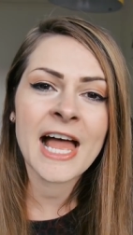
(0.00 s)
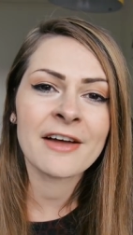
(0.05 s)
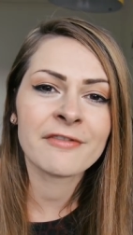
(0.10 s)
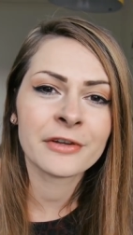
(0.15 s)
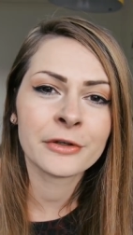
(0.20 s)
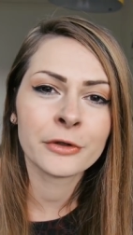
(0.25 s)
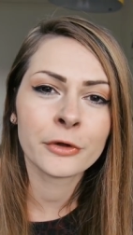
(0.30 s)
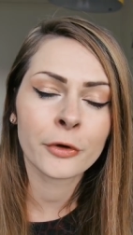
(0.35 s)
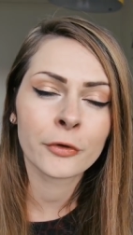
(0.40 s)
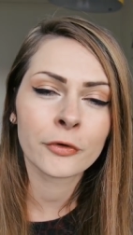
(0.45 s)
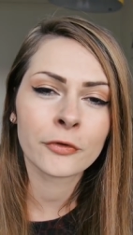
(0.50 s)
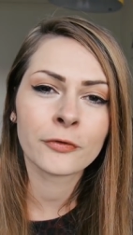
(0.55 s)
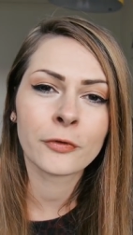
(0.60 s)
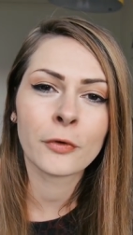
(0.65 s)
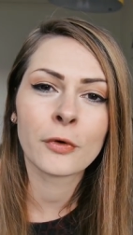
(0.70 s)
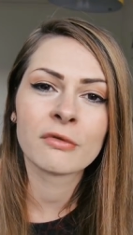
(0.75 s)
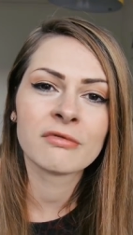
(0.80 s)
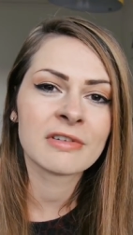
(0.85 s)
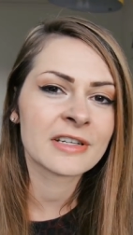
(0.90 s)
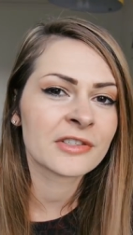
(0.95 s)
have a note
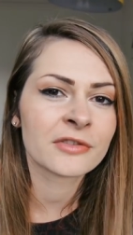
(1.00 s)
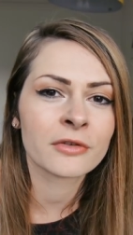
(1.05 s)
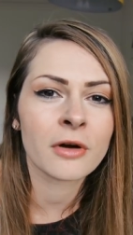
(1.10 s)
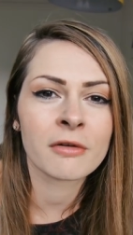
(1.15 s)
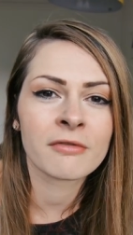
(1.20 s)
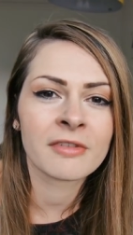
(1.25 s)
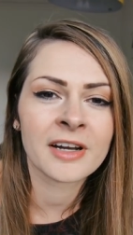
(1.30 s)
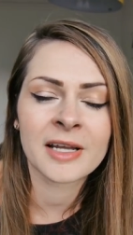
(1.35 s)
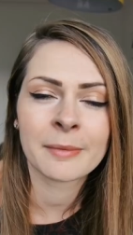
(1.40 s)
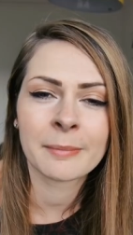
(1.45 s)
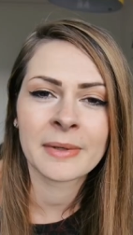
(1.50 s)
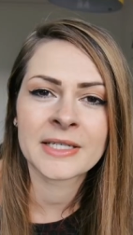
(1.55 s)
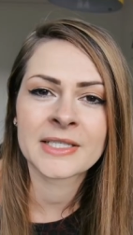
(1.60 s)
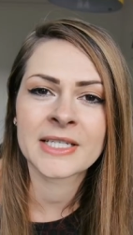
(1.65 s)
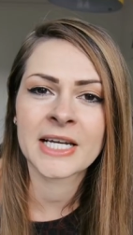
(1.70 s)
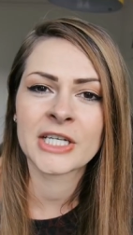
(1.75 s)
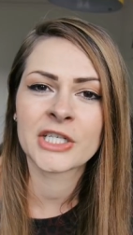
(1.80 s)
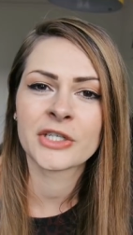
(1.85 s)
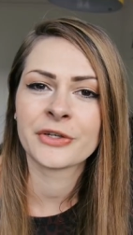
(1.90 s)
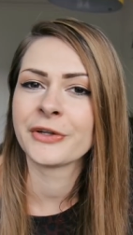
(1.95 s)
for restaurant
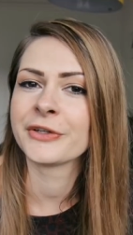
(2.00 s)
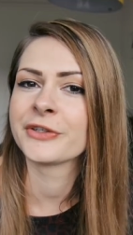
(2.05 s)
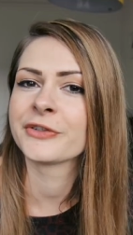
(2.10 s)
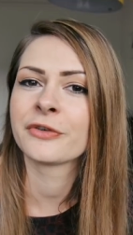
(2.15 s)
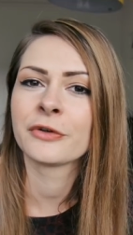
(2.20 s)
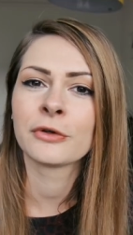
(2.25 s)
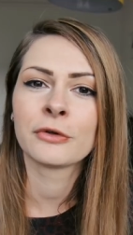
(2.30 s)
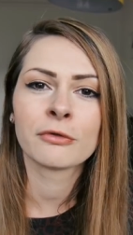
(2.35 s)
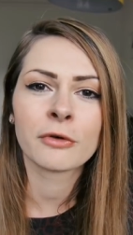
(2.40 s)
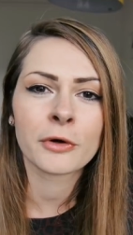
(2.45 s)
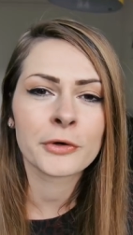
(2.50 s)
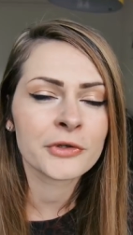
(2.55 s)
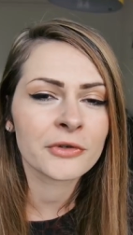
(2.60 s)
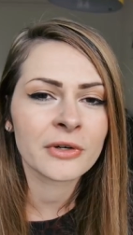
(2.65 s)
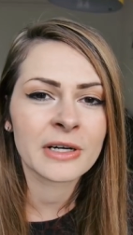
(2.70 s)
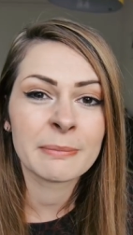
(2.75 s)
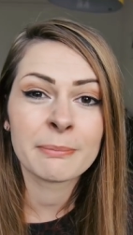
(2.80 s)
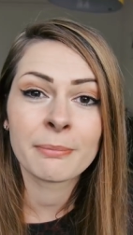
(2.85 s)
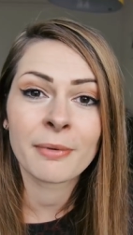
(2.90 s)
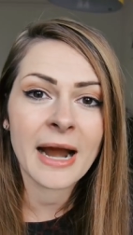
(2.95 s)
recommendations, for
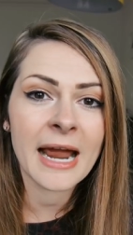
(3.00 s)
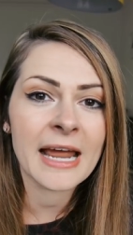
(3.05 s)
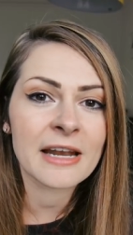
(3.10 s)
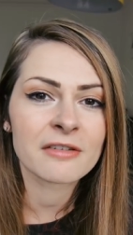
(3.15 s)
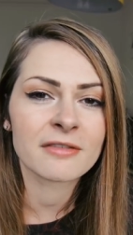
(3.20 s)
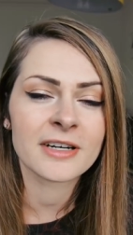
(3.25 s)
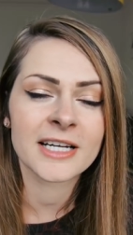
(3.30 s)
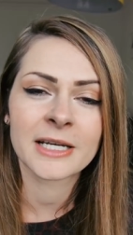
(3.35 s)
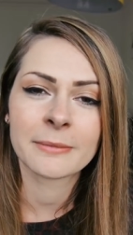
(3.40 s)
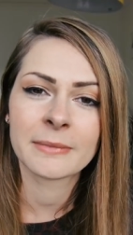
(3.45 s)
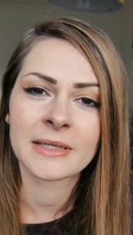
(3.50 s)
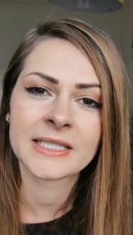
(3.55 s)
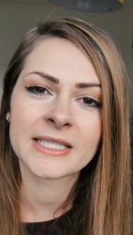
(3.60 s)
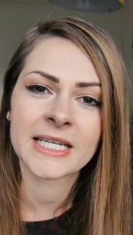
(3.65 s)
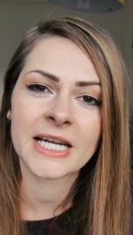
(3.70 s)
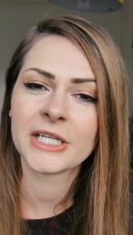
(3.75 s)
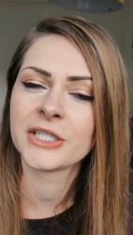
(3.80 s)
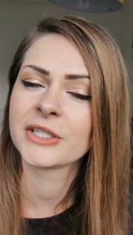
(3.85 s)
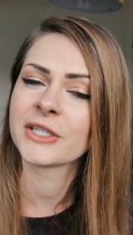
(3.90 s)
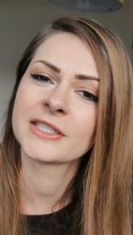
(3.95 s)
grocery brand
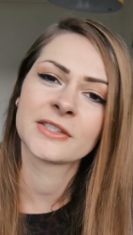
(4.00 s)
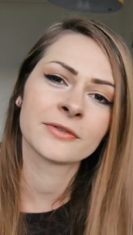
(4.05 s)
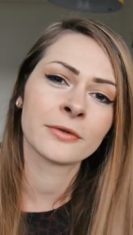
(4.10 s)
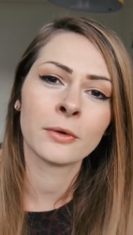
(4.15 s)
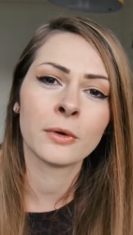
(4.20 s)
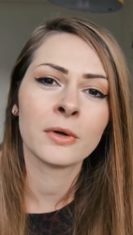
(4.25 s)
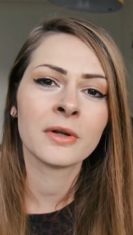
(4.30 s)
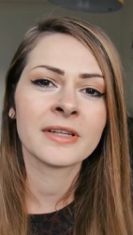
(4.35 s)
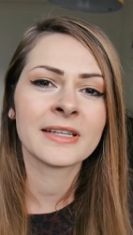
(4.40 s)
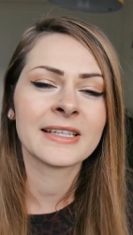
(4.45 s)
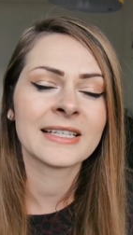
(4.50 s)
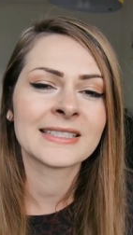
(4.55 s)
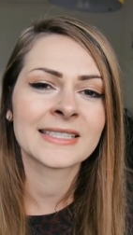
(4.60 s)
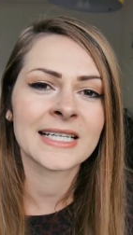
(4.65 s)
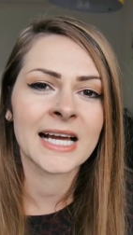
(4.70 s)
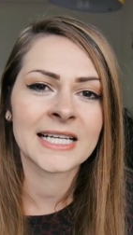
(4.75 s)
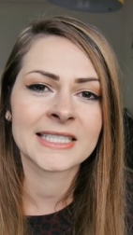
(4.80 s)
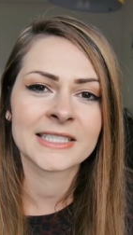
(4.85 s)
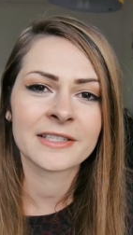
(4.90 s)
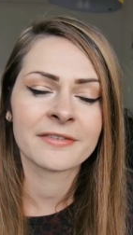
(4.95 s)
recommendations, for all of these
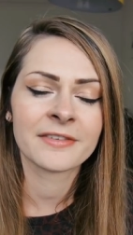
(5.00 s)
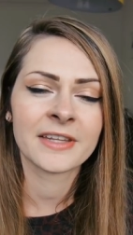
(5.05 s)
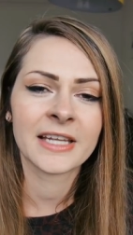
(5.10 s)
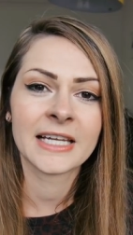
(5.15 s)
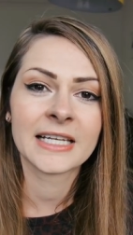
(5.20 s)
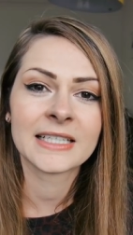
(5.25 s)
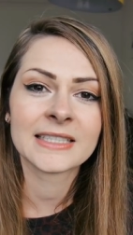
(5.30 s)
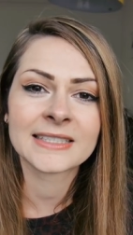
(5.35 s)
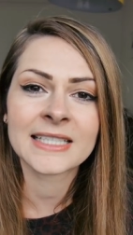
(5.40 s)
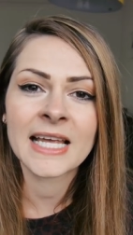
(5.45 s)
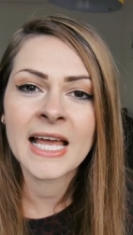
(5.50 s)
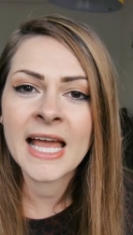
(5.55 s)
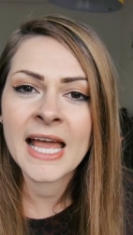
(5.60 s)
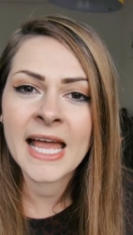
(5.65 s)
kinds of things,